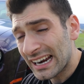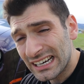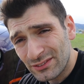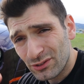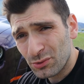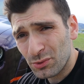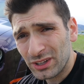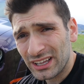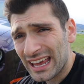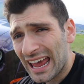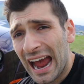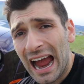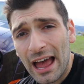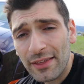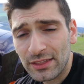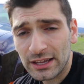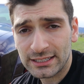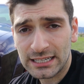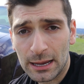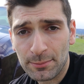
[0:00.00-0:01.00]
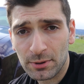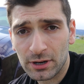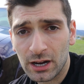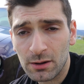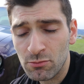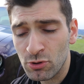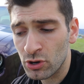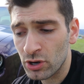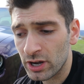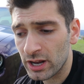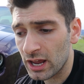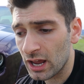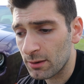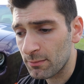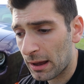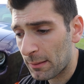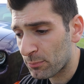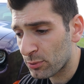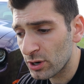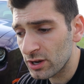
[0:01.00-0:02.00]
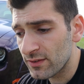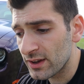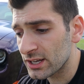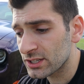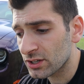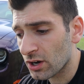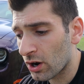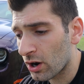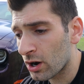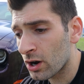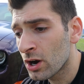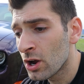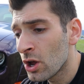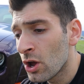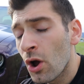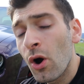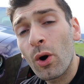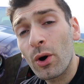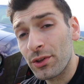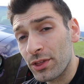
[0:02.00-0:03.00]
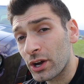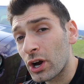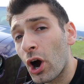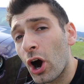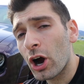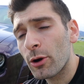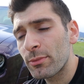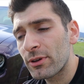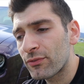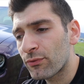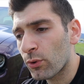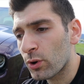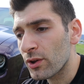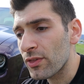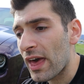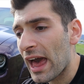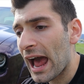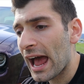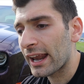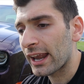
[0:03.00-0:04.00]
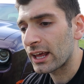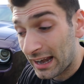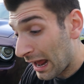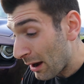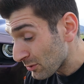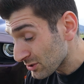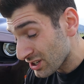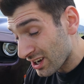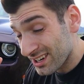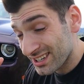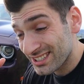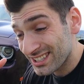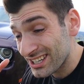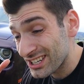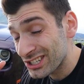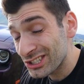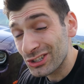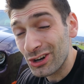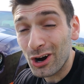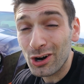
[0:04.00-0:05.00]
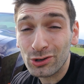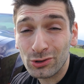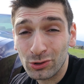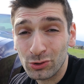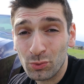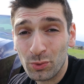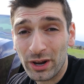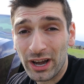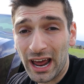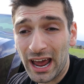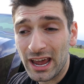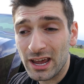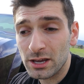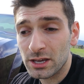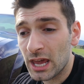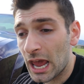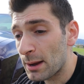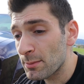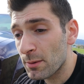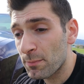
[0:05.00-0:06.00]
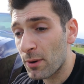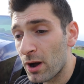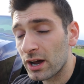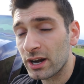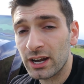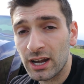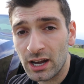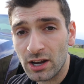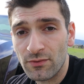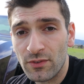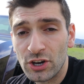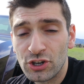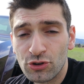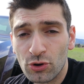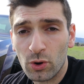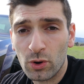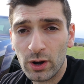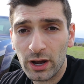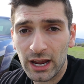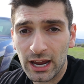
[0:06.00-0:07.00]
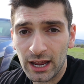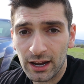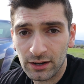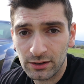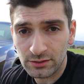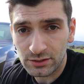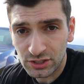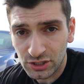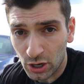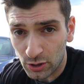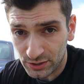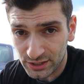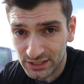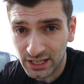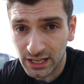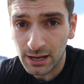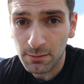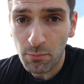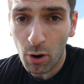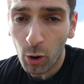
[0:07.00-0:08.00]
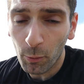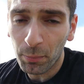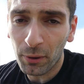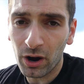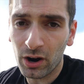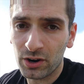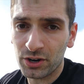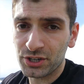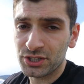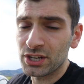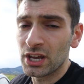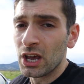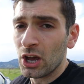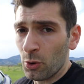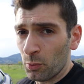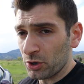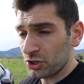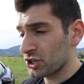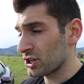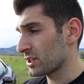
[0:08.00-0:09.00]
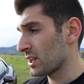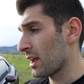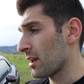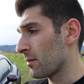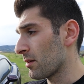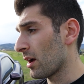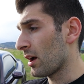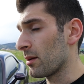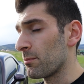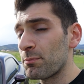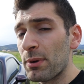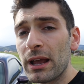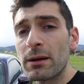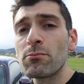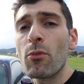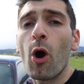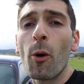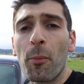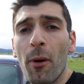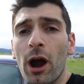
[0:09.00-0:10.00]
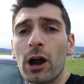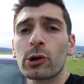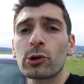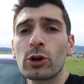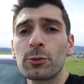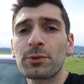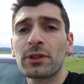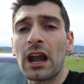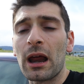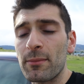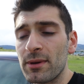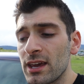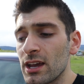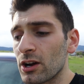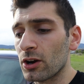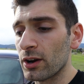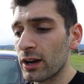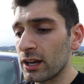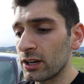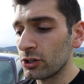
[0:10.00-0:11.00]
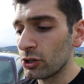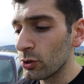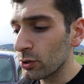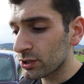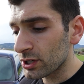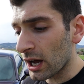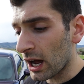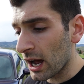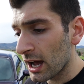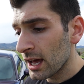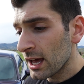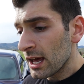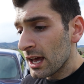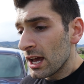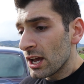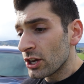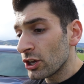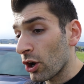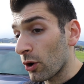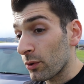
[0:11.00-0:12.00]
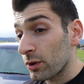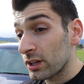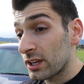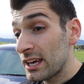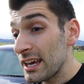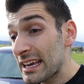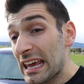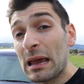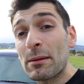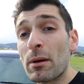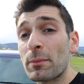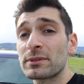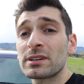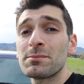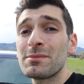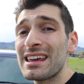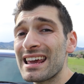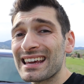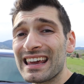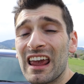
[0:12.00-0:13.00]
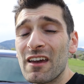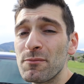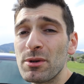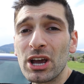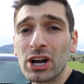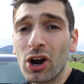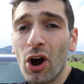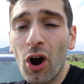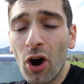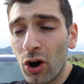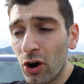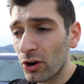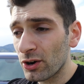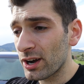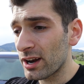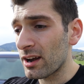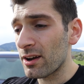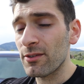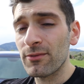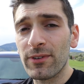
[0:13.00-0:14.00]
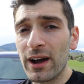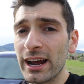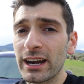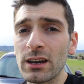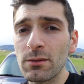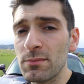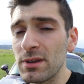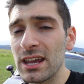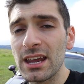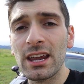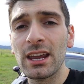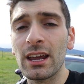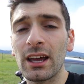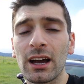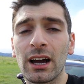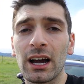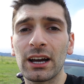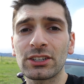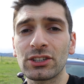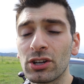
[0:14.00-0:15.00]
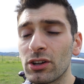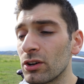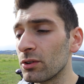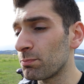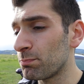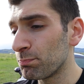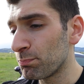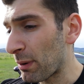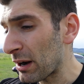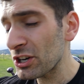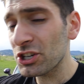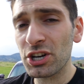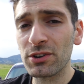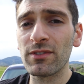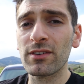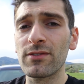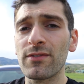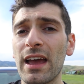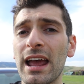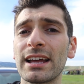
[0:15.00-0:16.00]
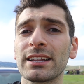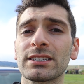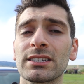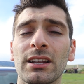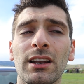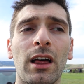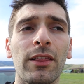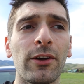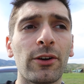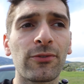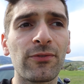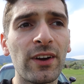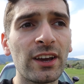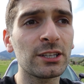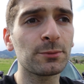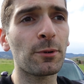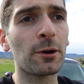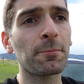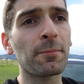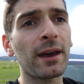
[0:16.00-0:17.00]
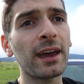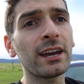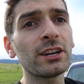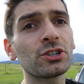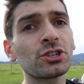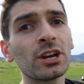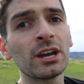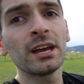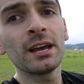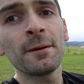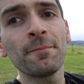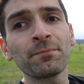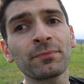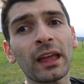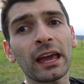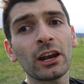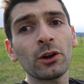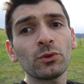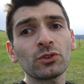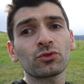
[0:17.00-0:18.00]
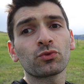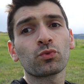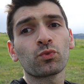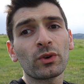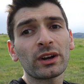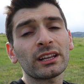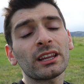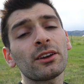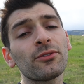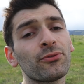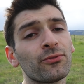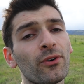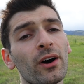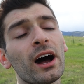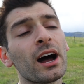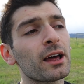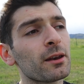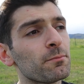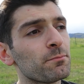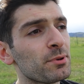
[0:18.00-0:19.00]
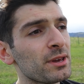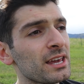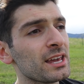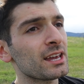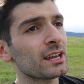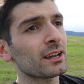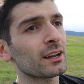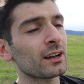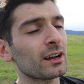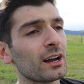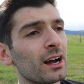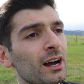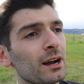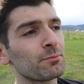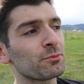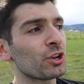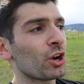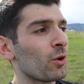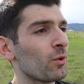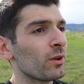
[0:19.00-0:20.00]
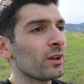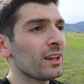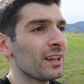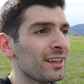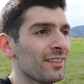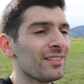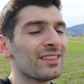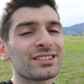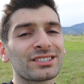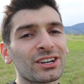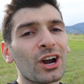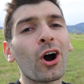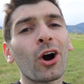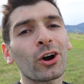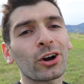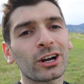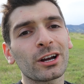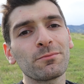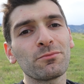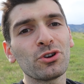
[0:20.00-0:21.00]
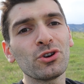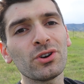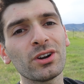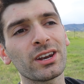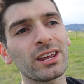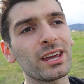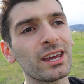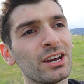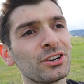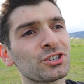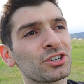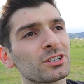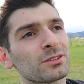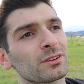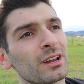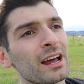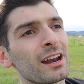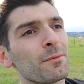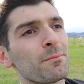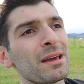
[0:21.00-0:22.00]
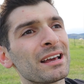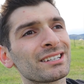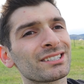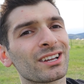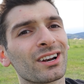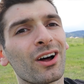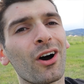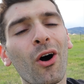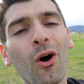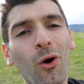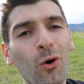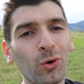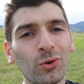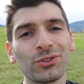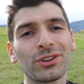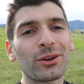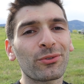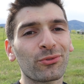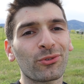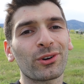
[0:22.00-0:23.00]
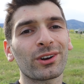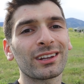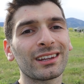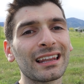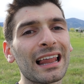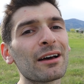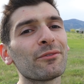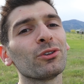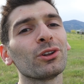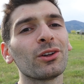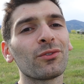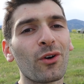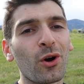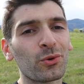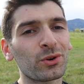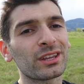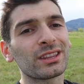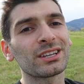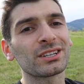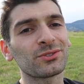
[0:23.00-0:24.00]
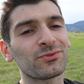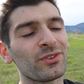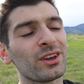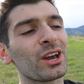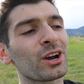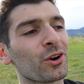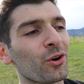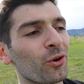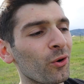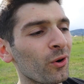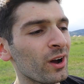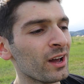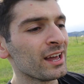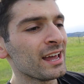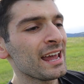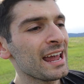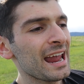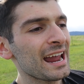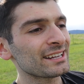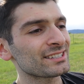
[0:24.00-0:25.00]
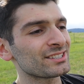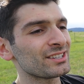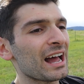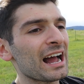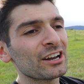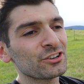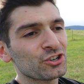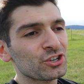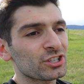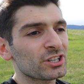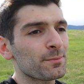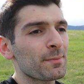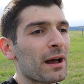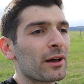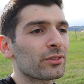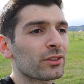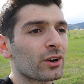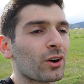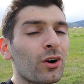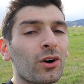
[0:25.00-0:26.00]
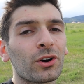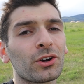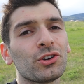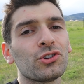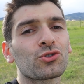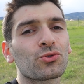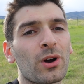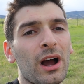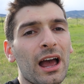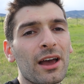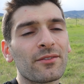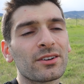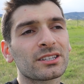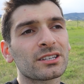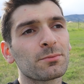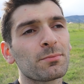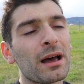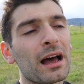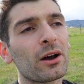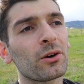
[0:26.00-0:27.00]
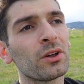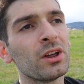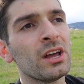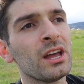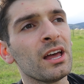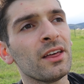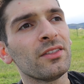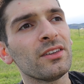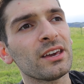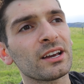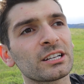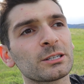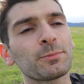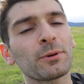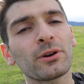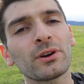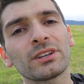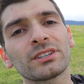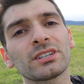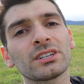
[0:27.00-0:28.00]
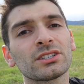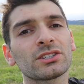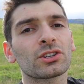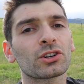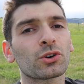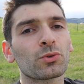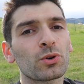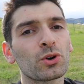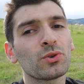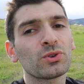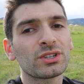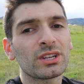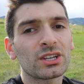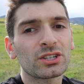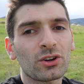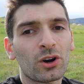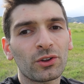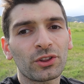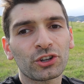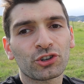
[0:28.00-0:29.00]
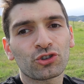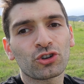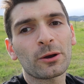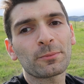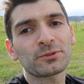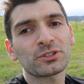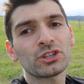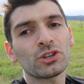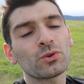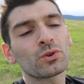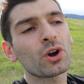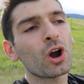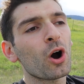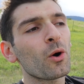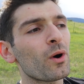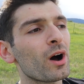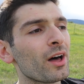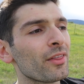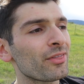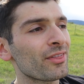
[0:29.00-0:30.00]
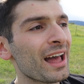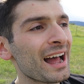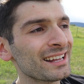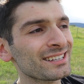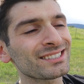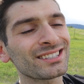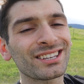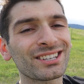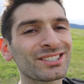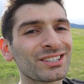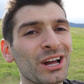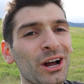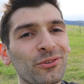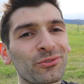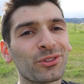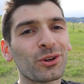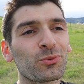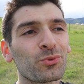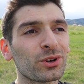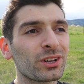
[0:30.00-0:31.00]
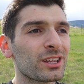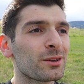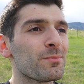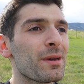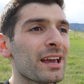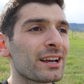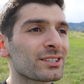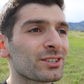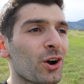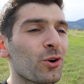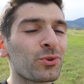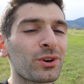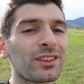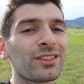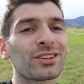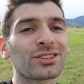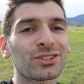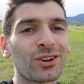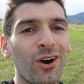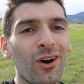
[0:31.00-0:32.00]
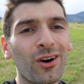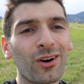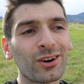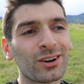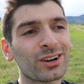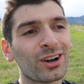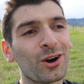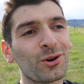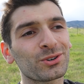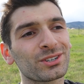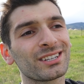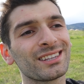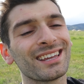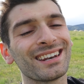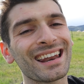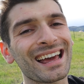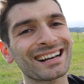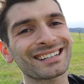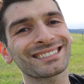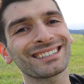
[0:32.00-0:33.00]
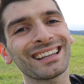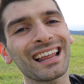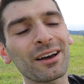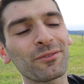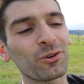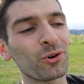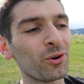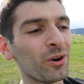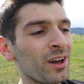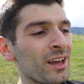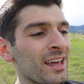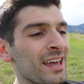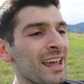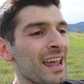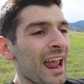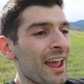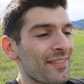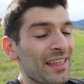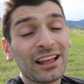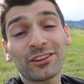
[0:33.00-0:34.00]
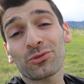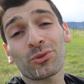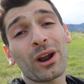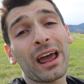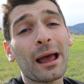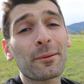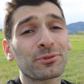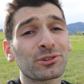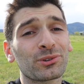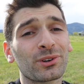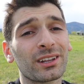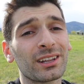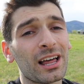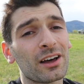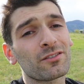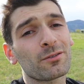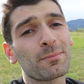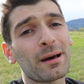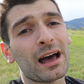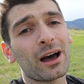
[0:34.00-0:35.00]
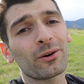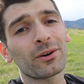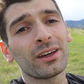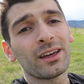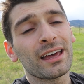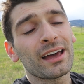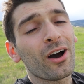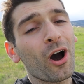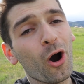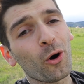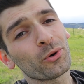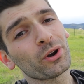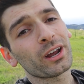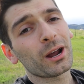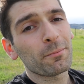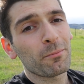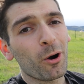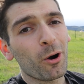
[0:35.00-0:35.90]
I never really had that type of community in my previous car or the car before that. And I was honestly startled when I came upon an individual in Salt City Mopars, which is a big Mopar group that I'm here in Utah. You know, he came up to me and gave me a card and invited me to a bunch of events and on their Facebook page. And it was really fun being, you know, in this car community. It just kind of makes it a whole different level of owning this vehicle. It's not just about the car you drive, it's about the experiences, the cruises, all the trips that you go on. That's the stuff that really makes owning this car go to the next level. And that's what I absolutely love about owning a